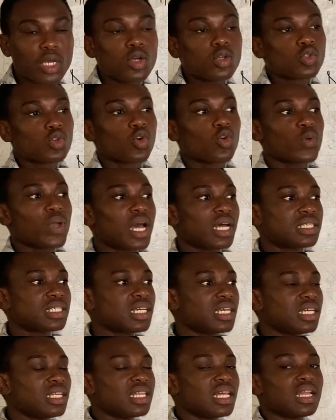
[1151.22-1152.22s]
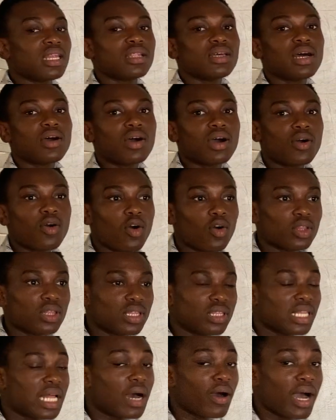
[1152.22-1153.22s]
So we are saying that our
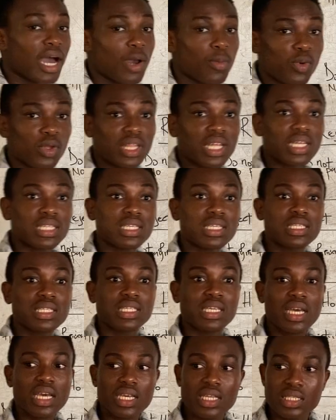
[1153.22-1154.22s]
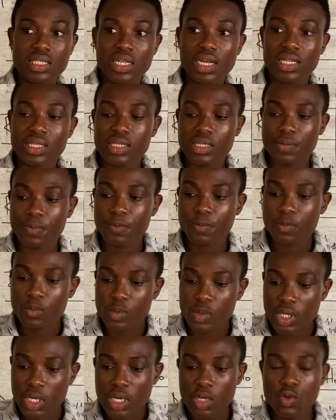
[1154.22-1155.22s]
now hypothesis here is that
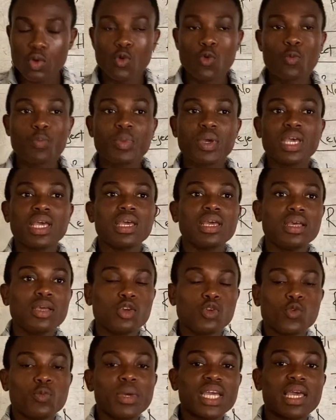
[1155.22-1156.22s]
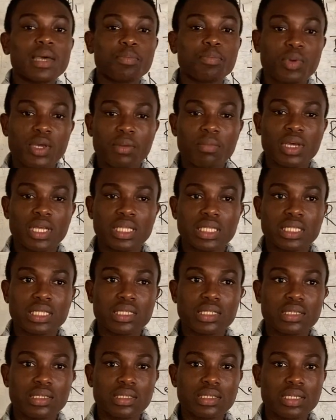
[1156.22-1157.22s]
you make a payment
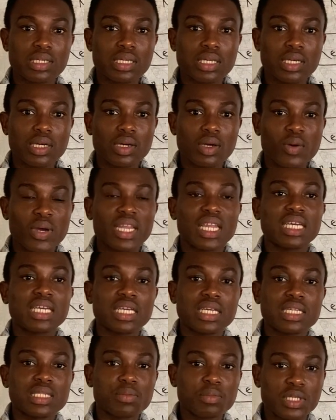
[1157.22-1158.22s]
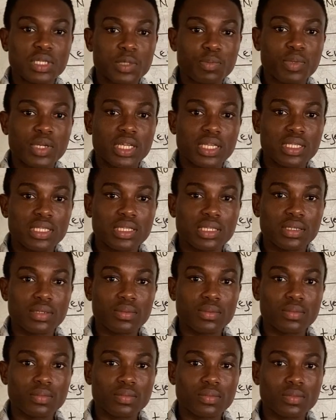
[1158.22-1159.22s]
when a key is misplaced.
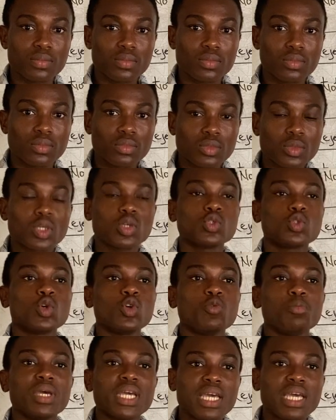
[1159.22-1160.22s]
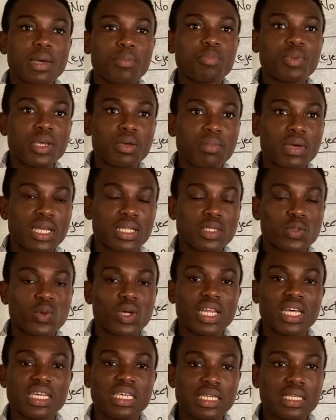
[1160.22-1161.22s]
So you make a payment
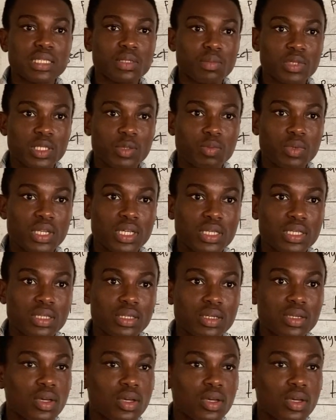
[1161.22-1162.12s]
when a key is misplaced.